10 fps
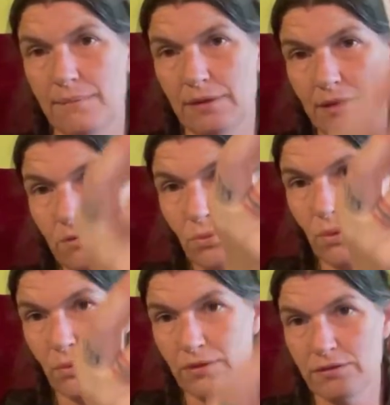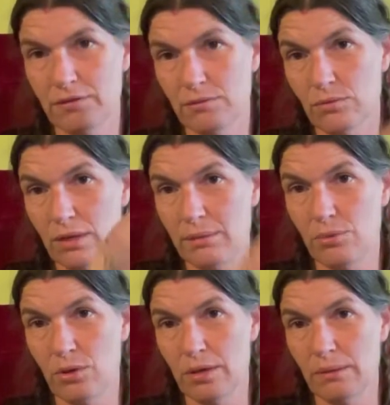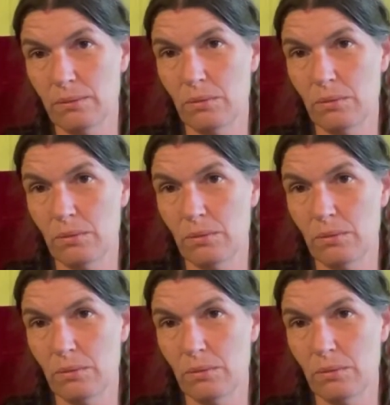This one was really more